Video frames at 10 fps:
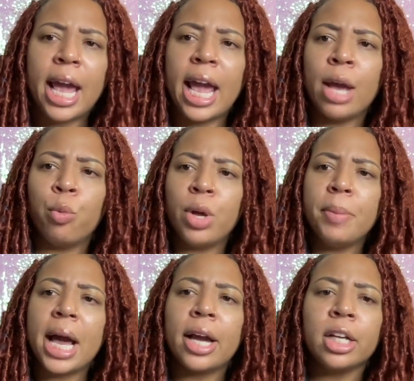And we
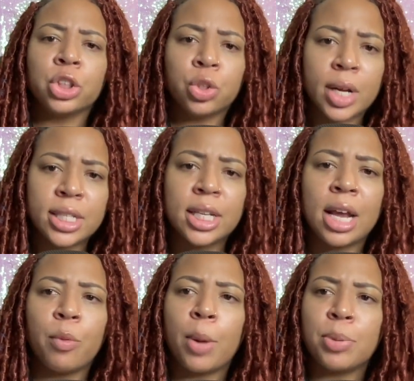be out here trusting
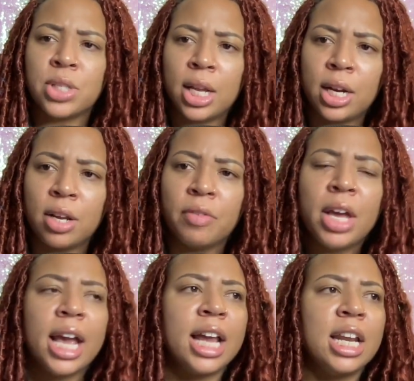that representative
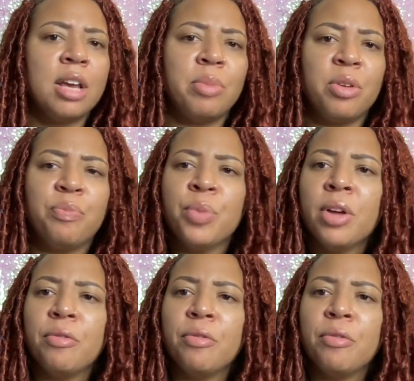and then be